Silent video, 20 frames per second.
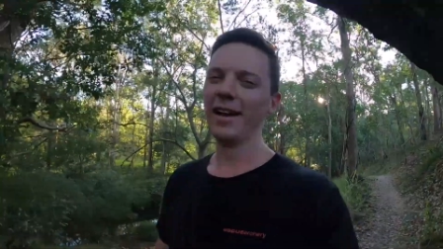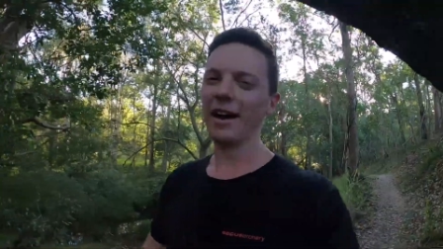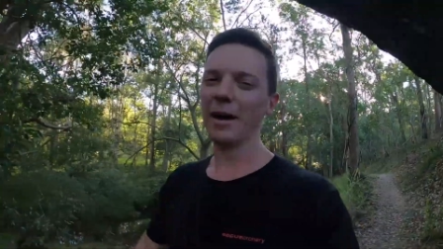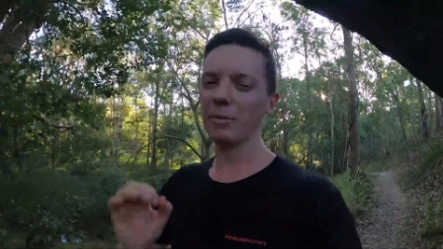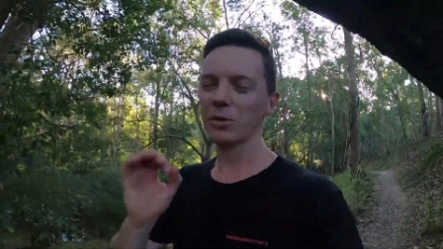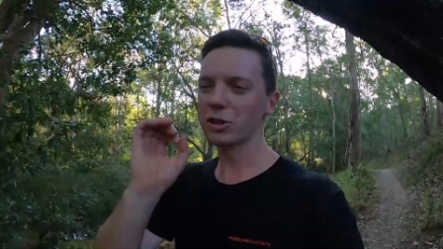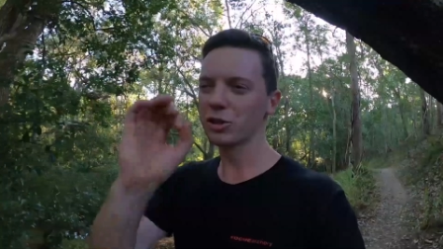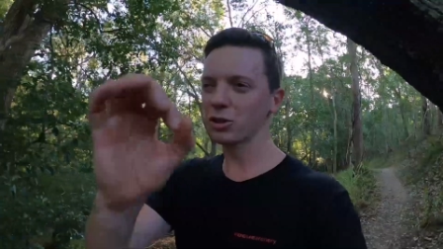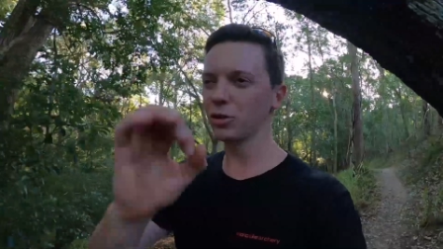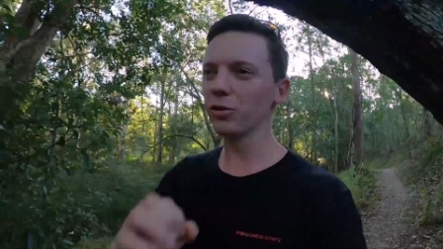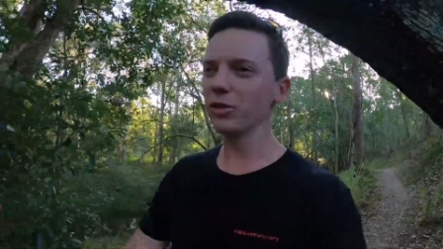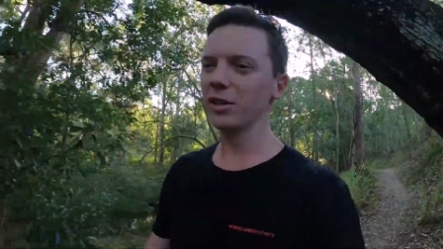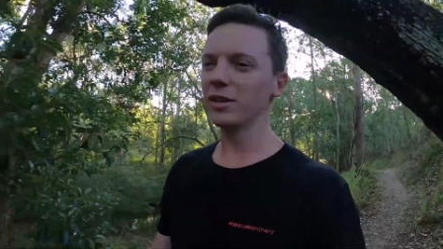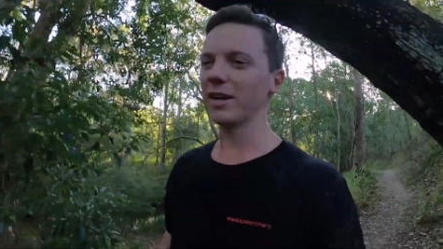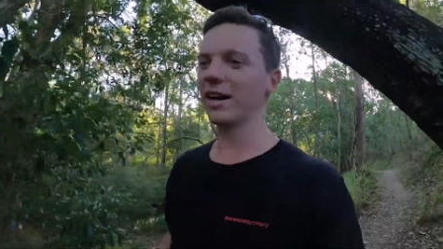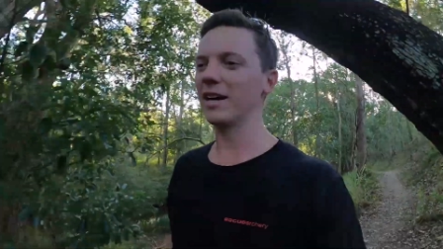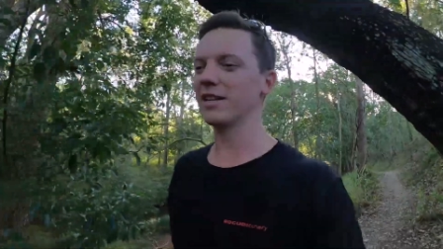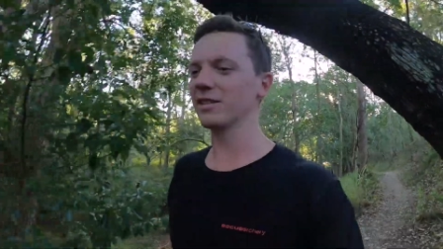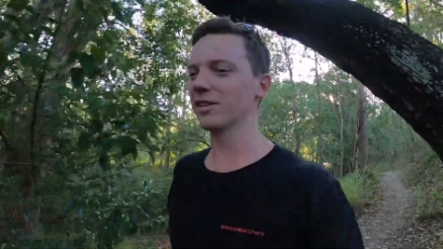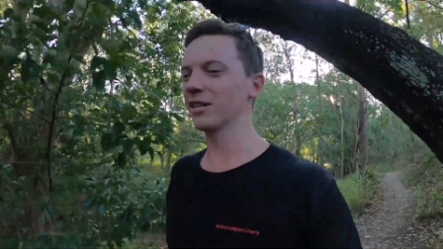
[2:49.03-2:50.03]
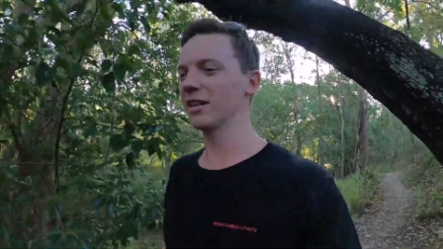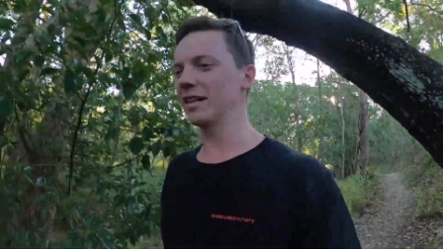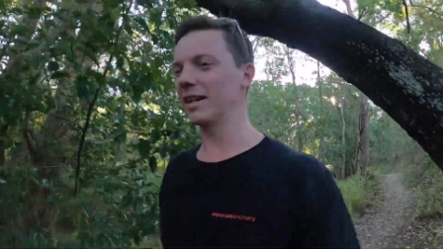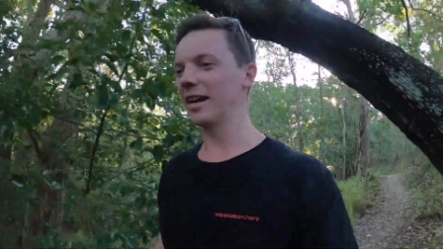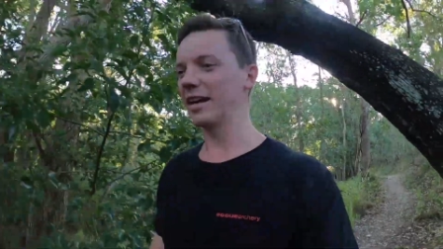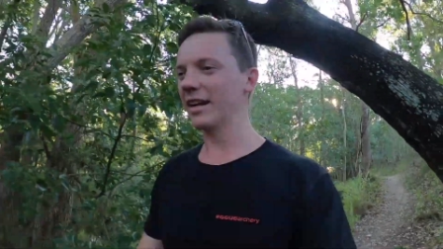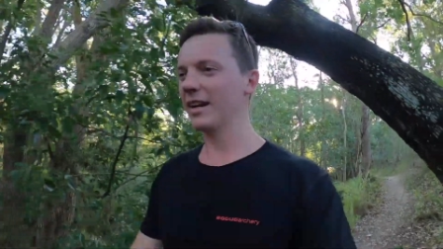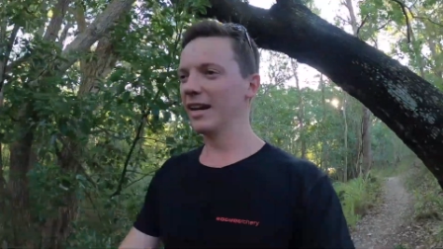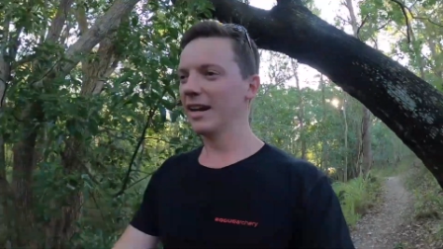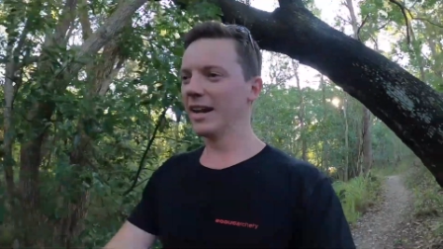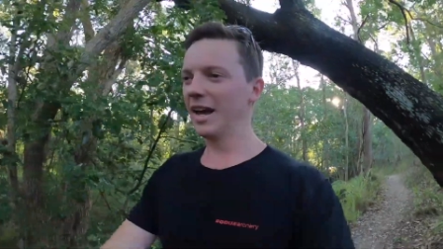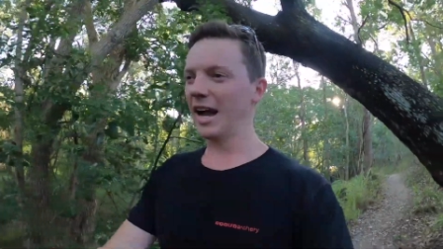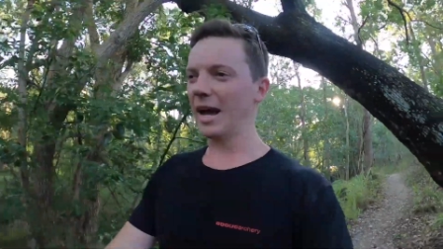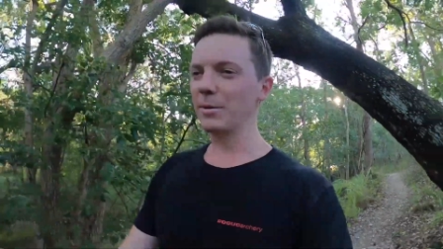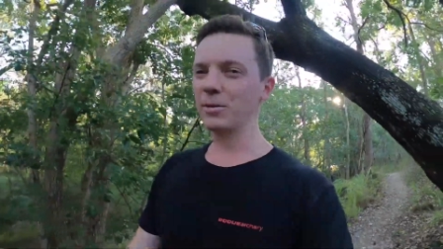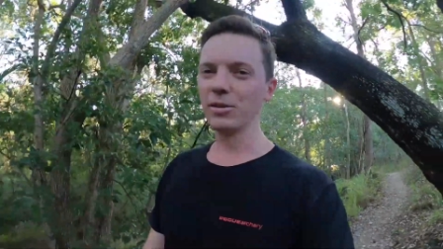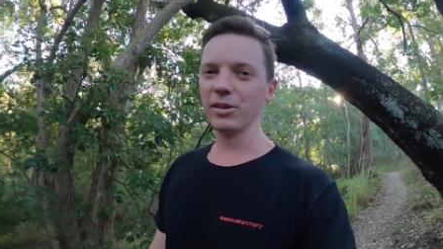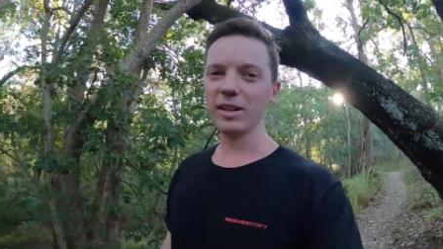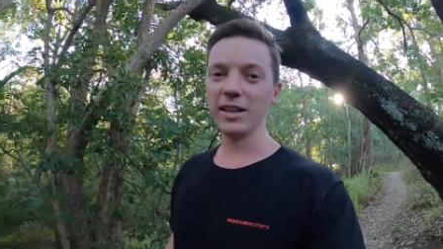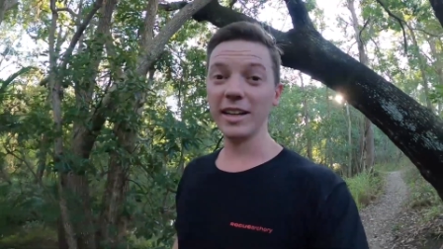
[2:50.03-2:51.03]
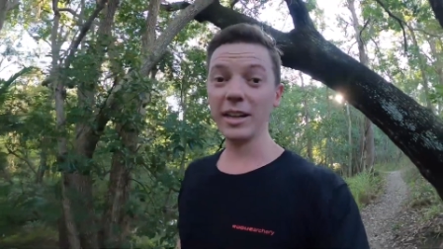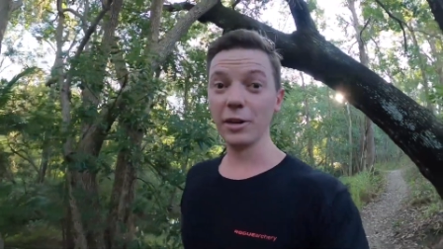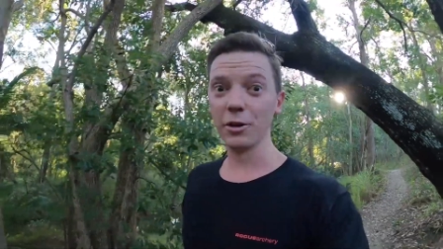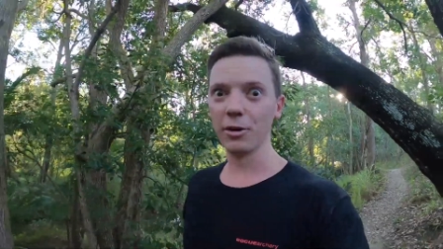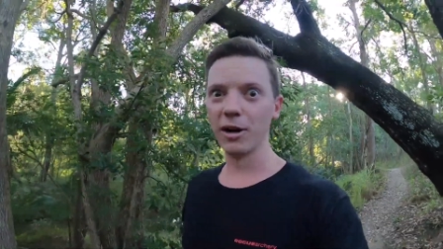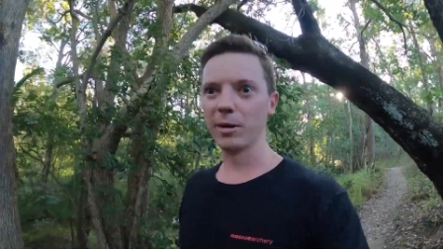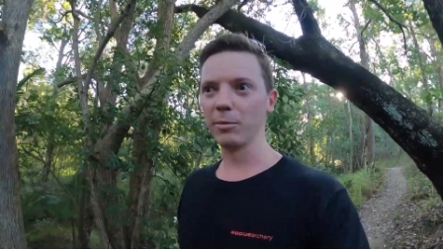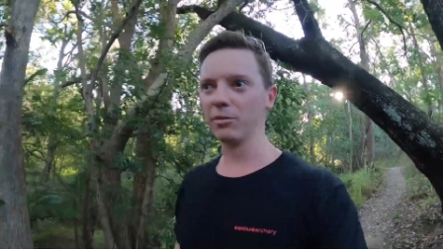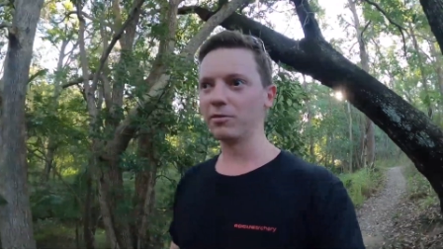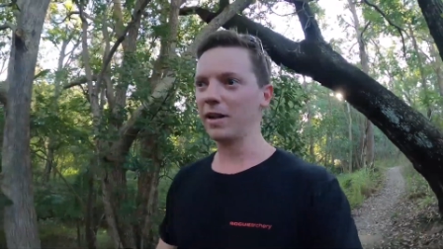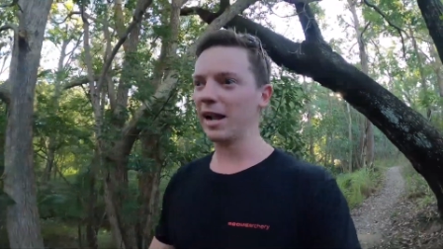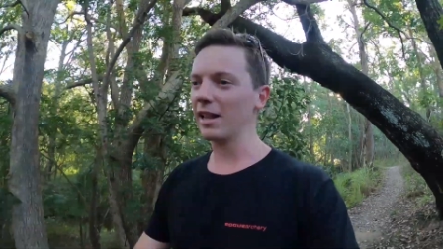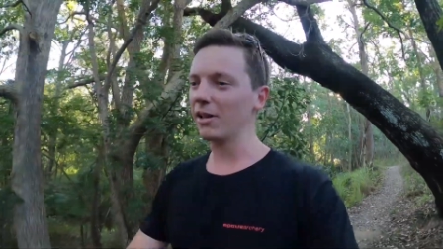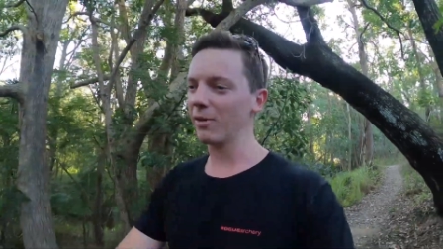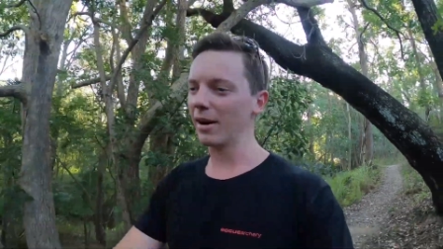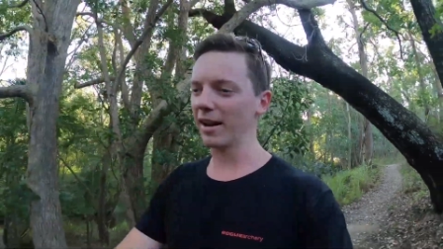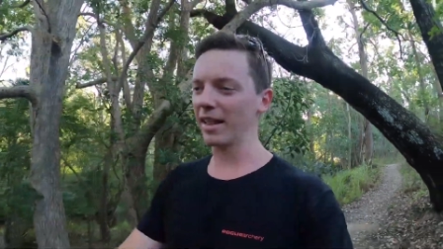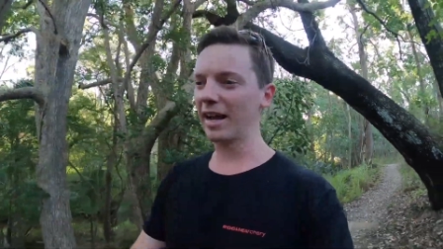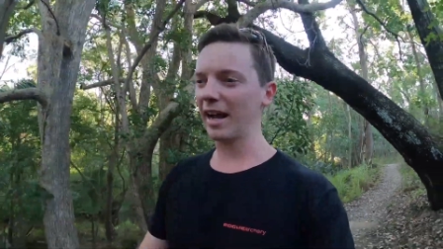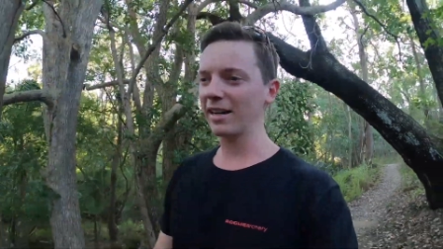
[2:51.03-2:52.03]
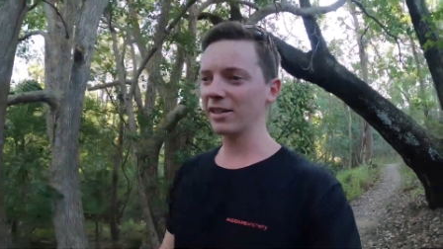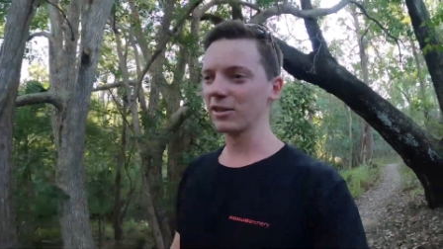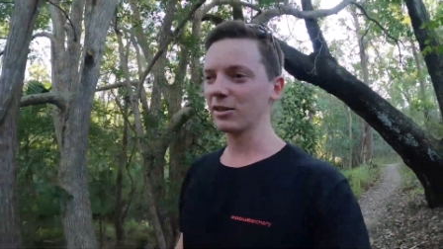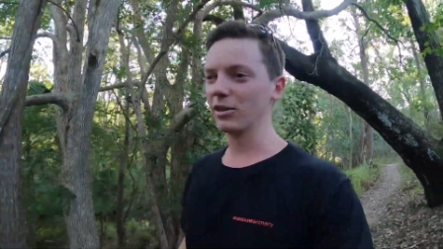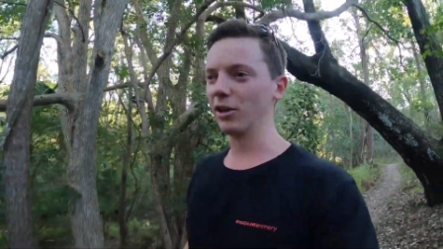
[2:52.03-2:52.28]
I'm sure you guys are going to get absolutely incredible value out of that.